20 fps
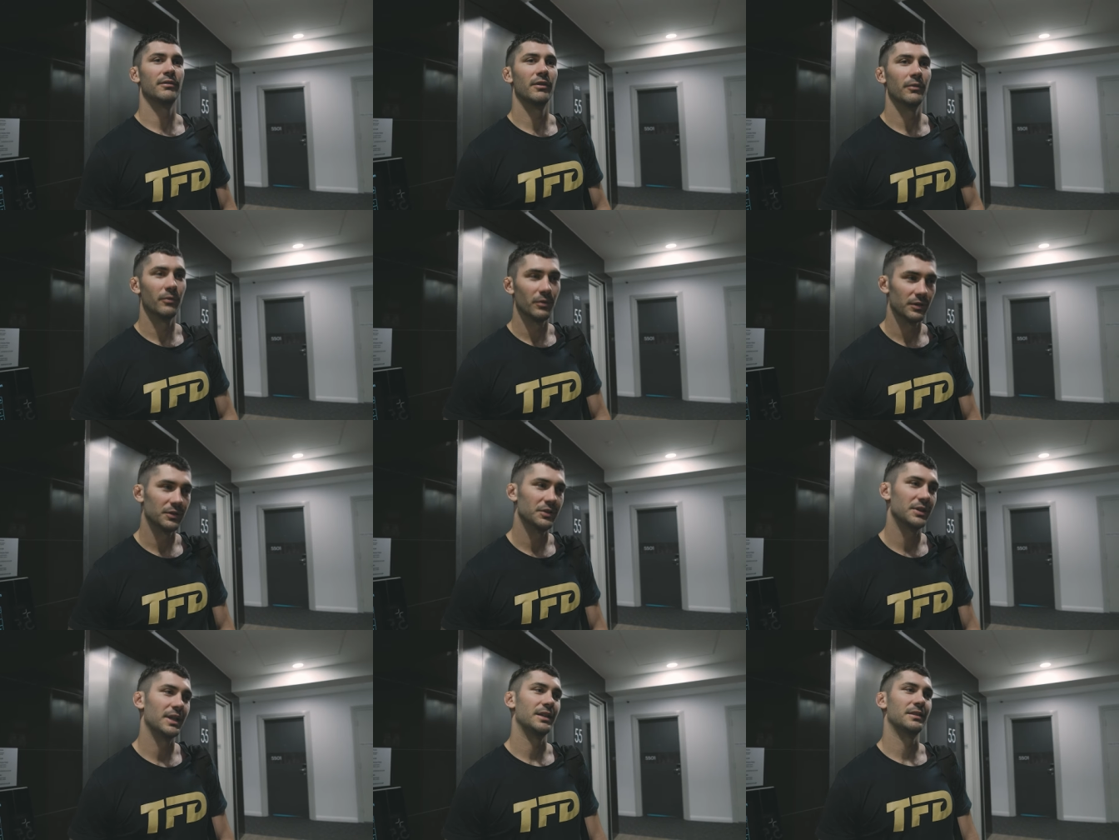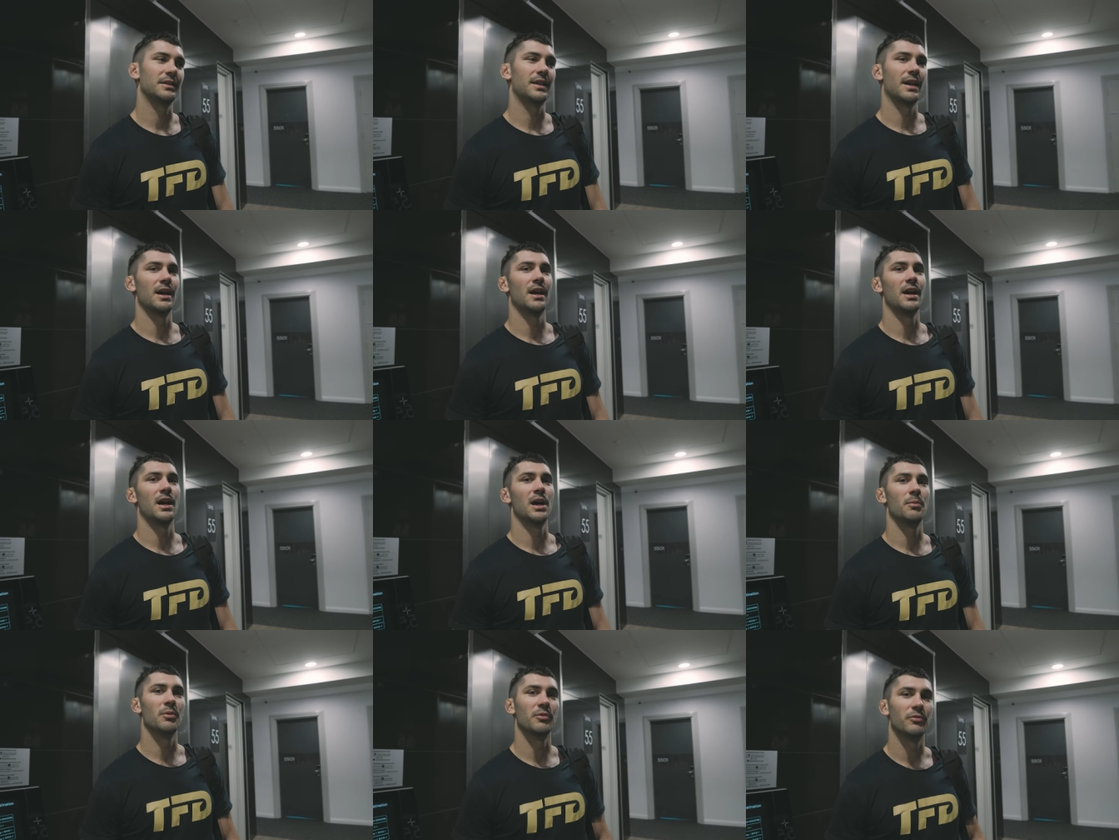if everyone stays
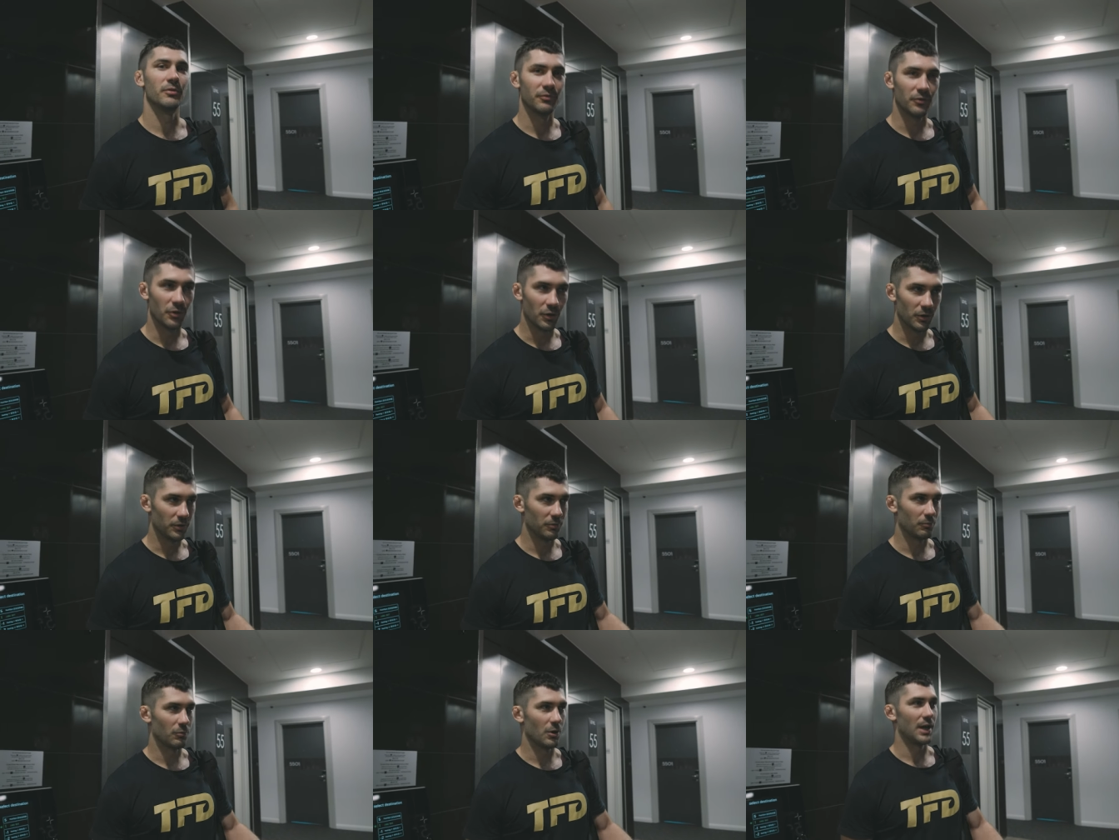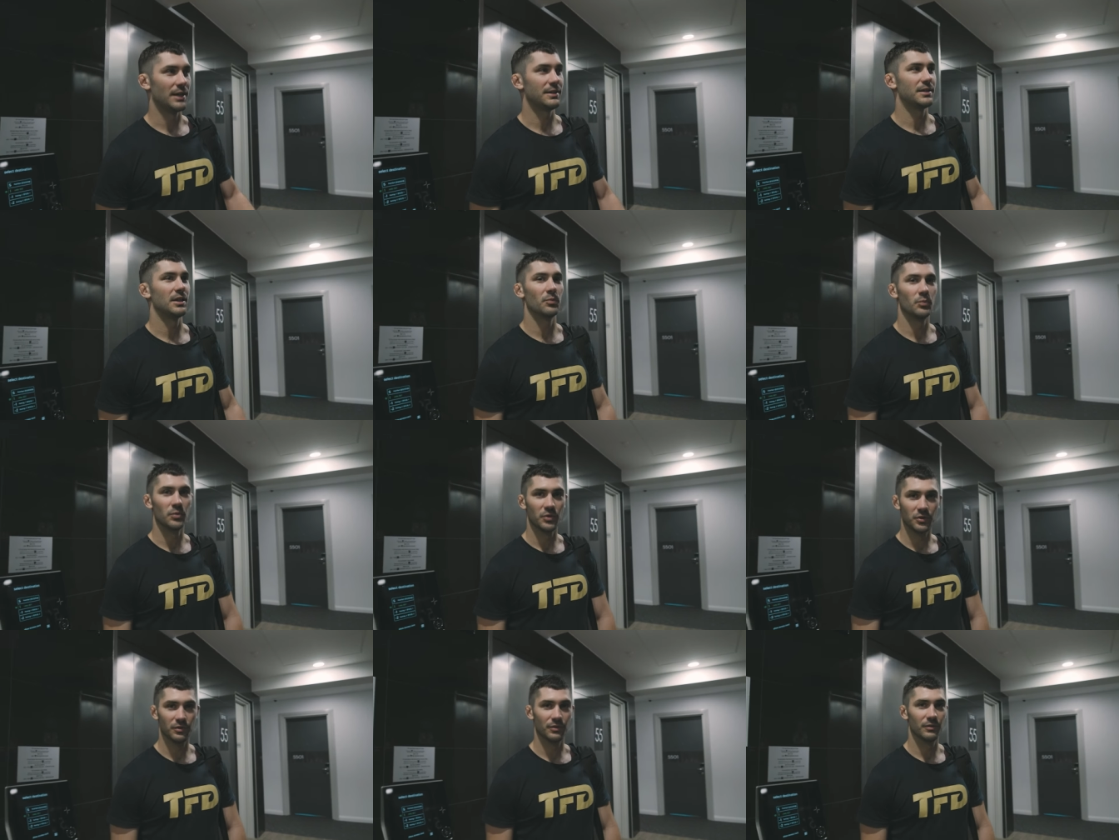calm, if we've got the right
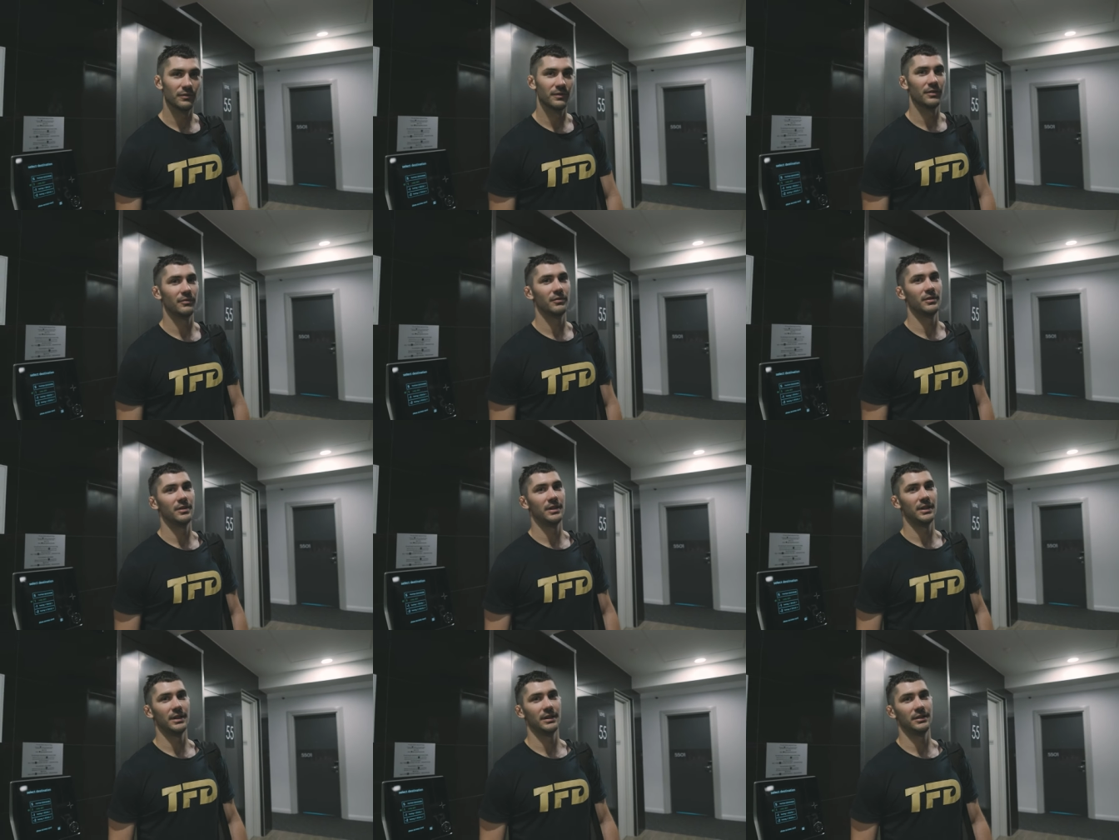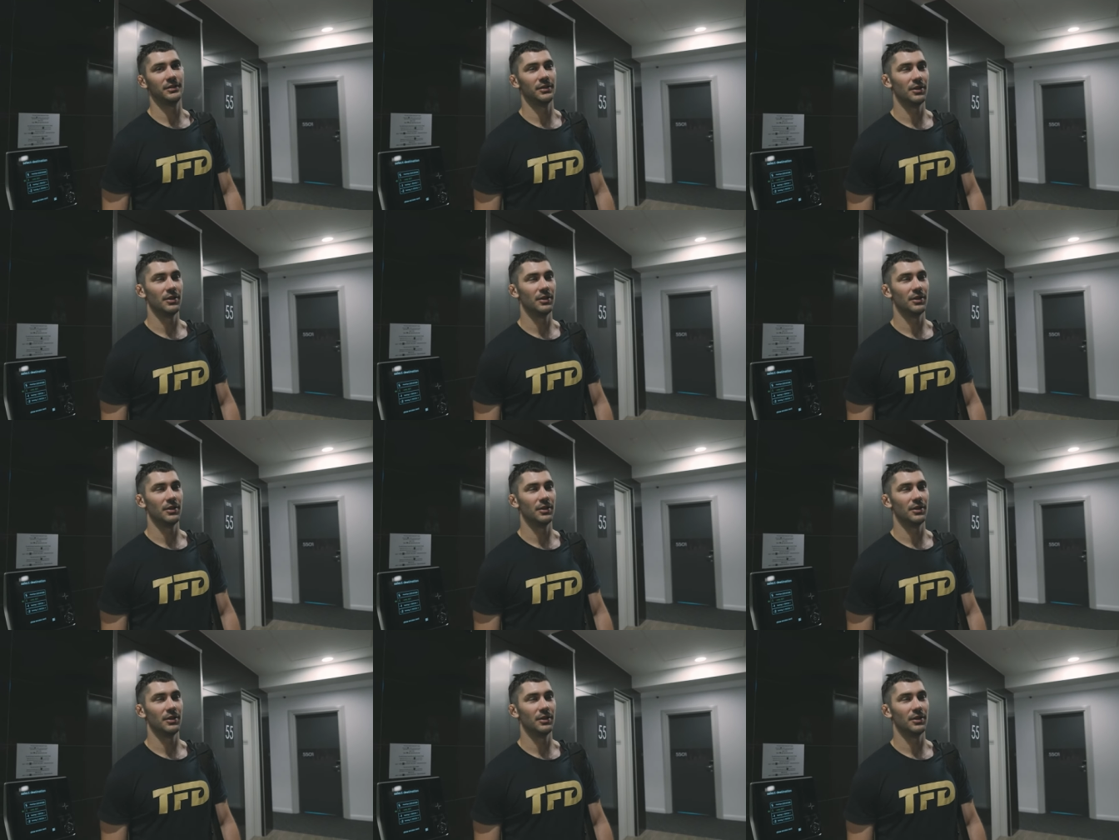temperature of everything.